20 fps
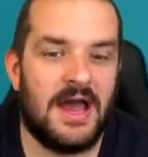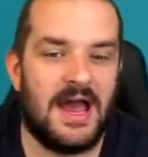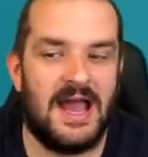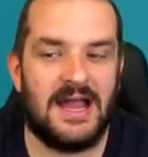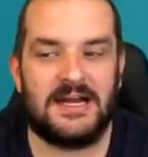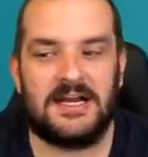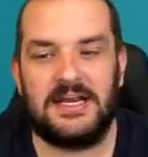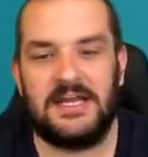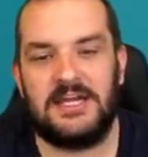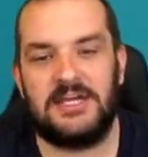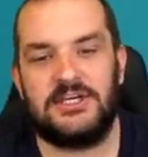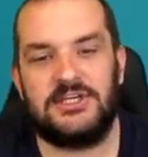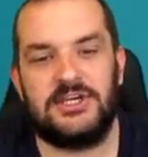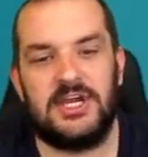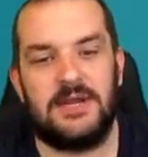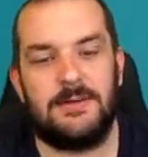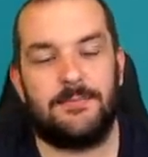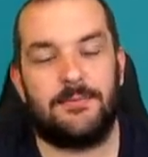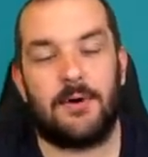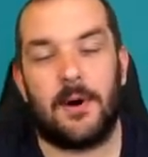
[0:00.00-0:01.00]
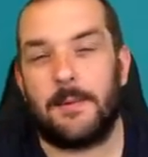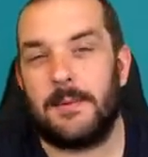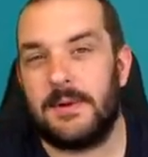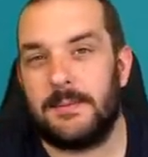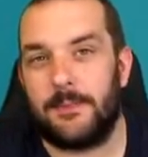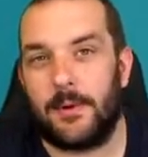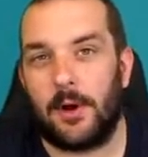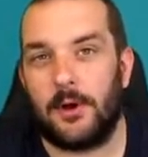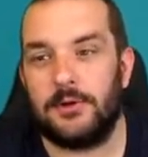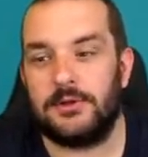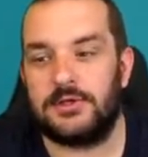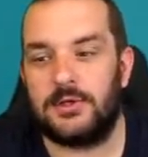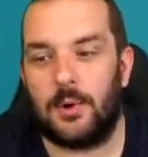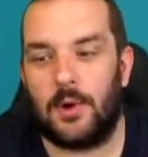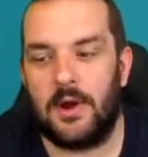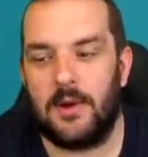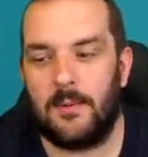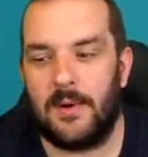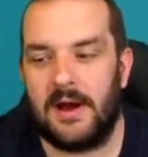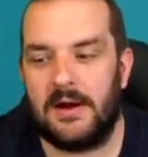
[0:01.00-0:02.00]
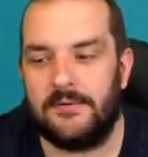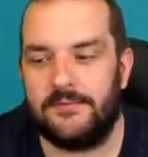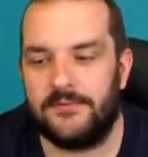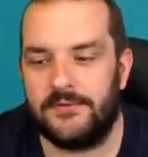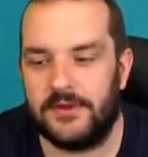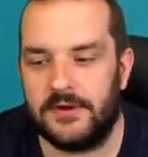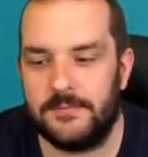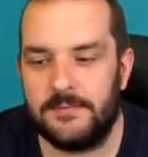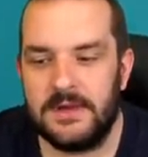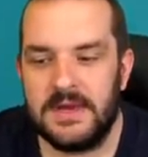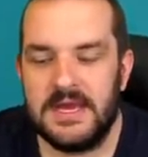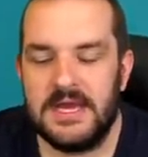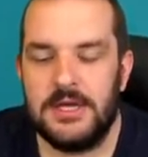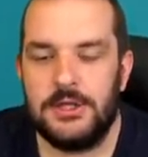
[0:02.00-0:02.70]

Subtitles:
a clean sheet probably bodes quite well for them.